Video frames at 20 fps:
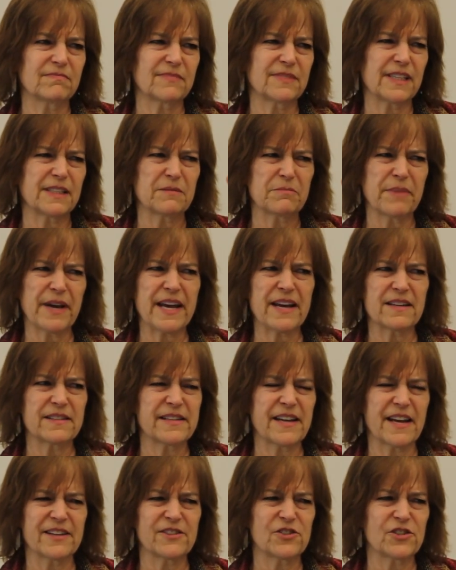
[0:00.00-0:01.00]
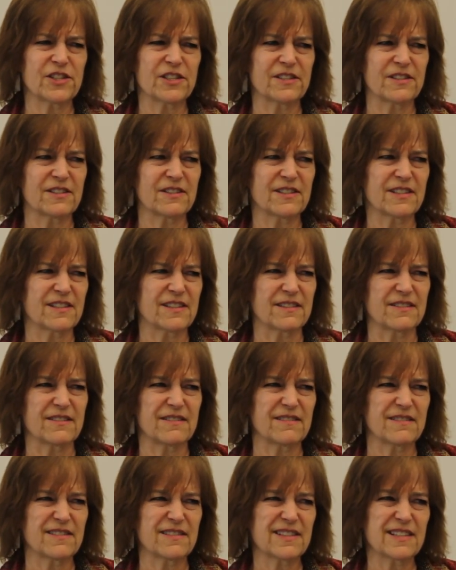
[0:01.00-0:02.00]
didn't pay attention to
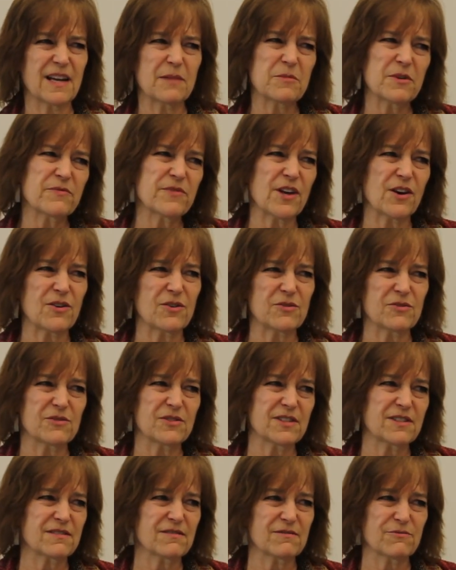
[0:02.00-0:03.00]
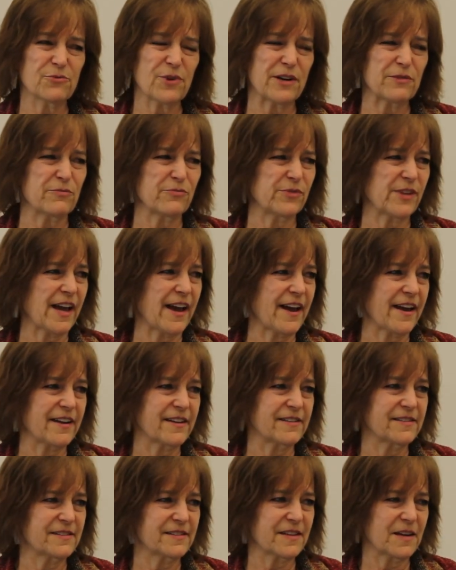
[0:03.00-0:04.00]
some of those red
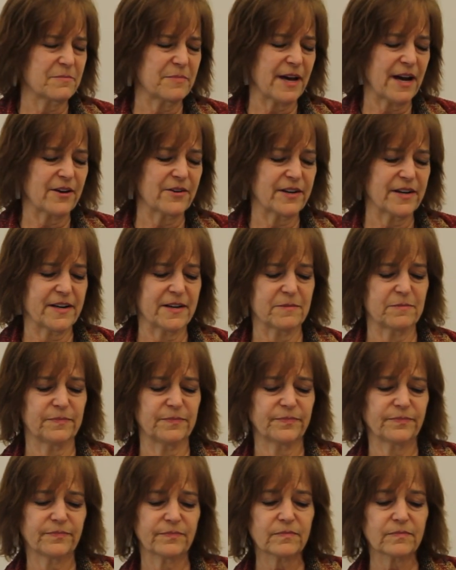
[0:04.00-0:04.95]
flags about him.